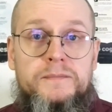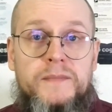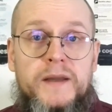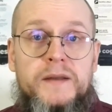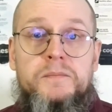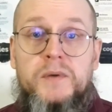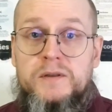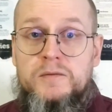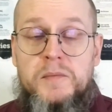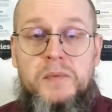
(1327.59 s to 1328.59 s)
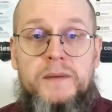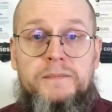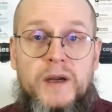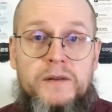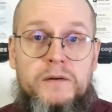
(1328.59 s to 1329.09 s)
and presumably
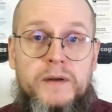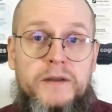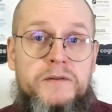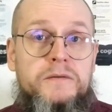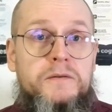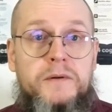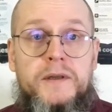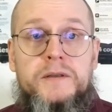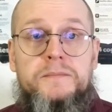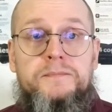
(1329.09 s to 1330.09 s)
other ancient Greeks.